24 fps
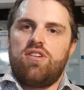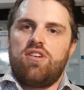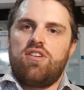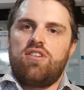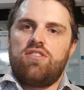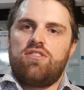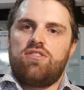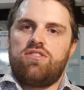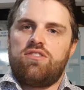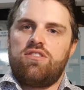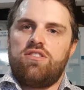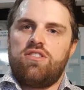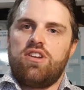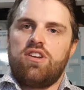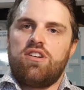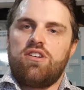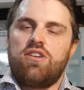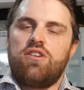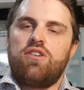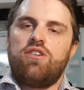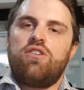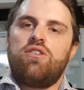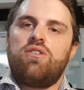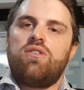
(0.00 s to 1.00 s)

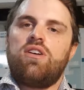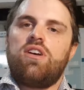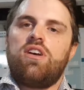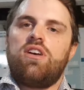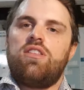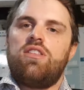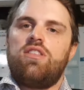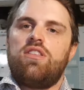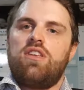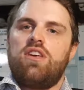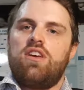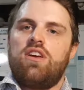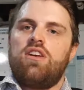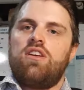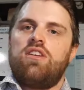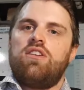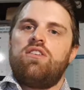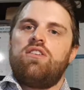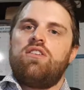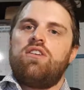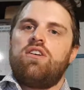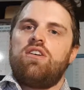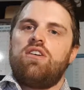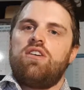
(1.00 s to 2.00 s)
scenario, and
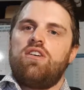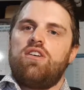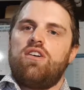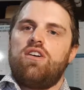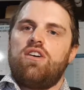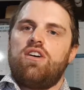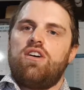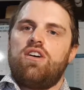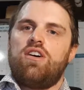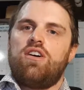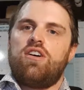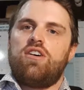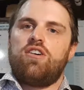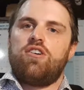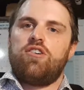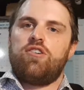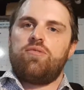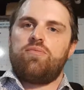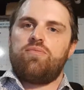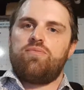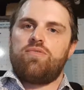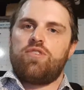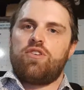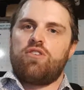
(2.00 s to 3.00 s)
then
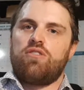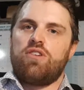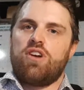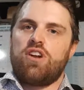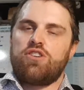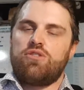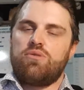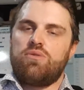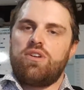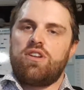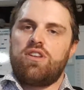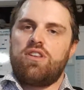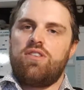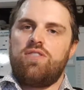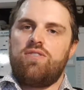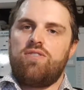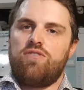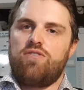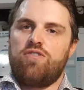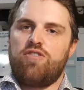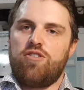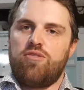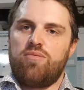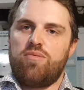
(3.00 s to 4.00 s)
graduated
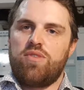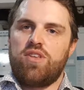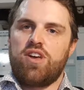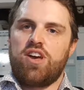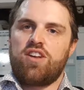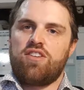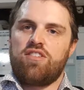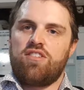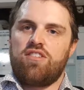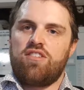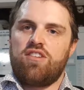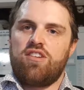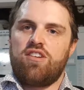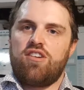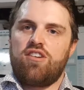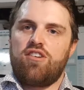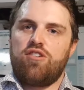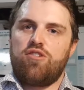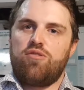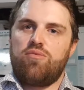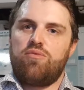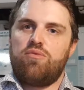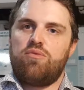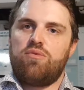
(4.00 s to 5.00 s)
from that
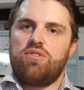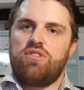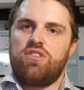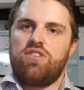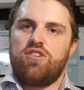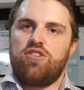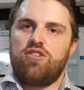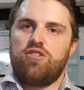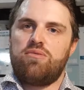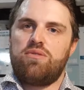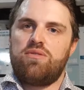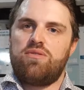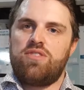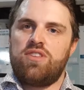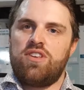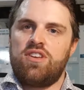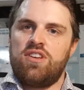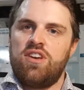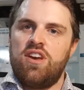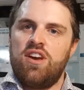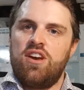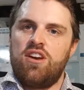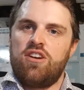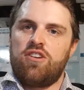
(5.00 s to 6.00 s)
with the help of the
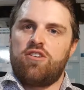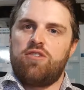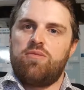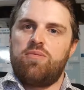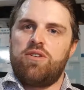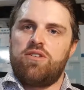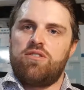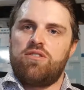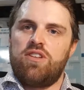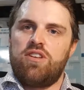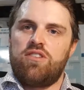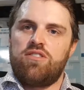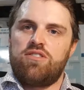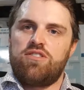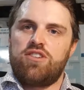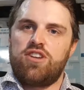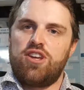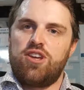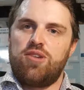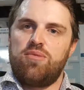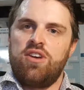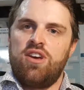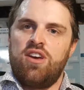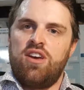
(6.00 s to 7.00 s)
acute mental health
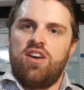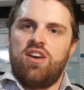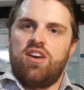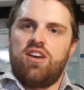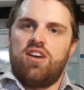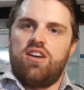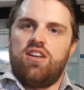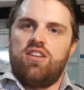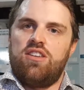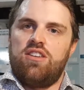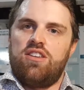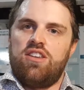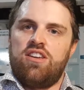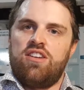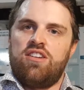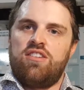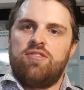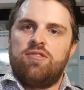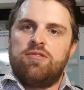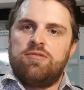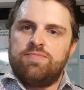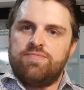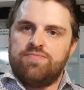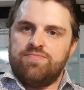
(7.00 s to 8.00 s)
team, and then
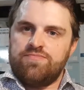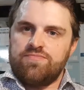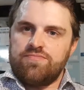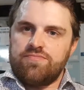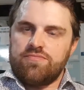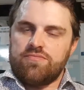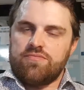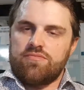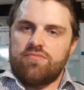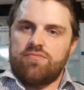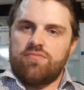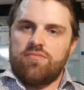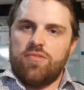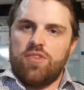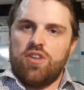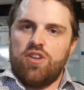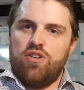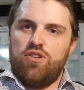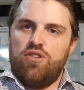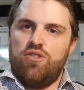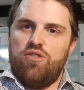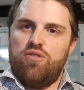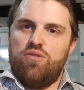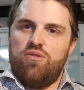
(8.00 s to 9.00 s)

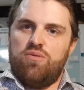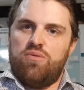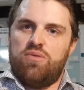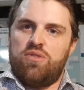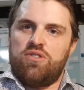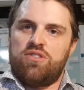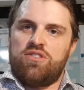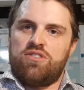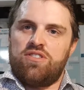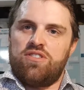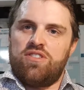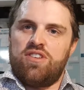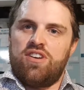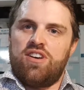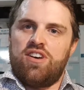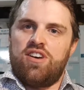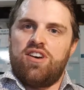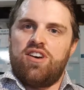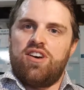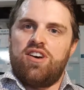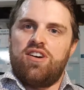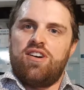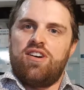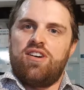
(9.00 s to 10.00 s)
was
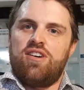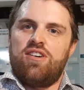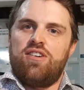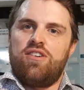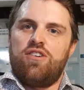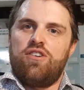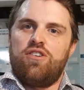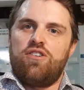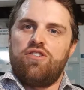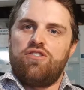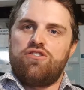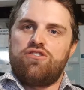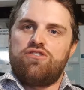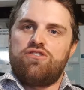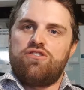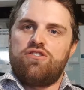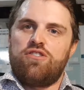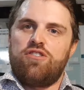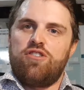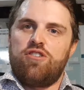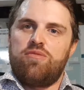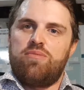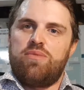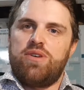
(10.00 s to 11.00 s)
urged to
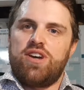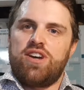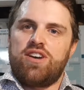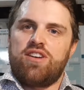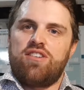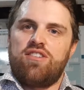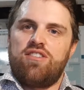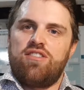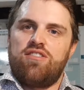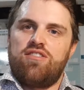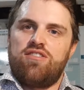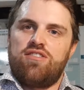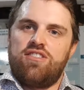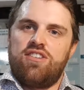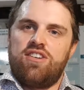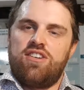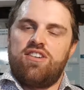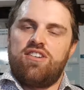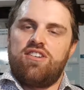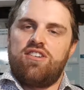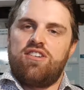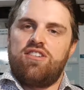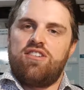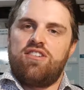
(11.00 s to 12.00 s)
go back
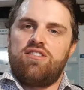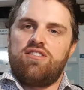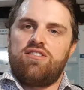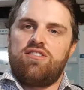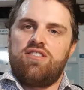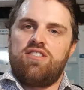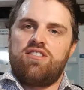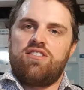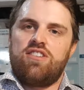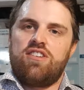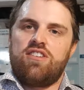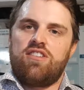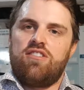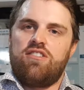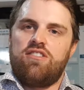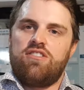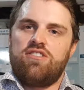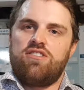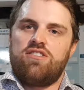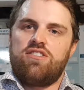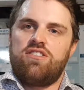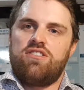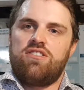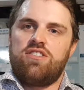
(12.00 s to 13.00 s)
to the
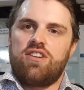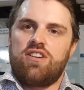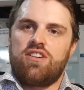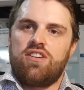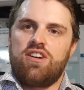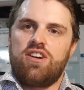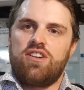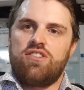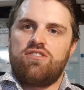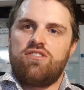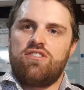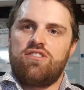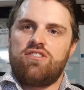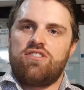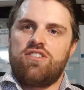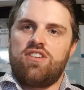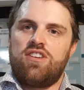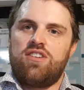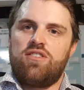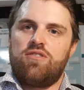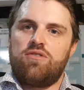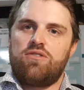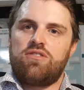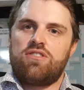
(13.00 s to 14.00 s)
psychologist and psychiatrist,
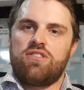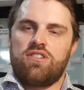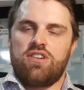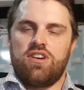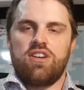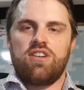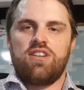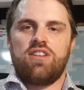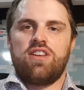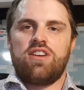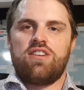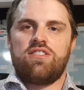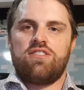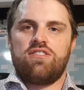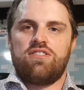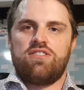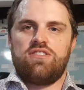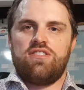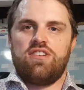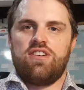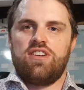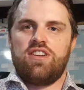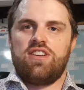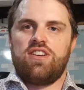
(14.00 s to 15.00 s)
and it was kind of like
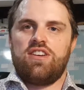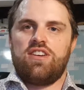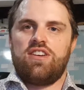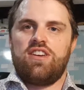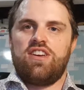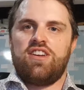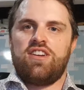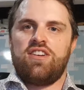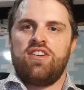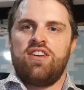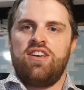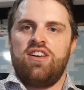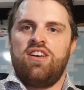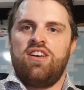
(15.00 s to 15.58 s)
starting again.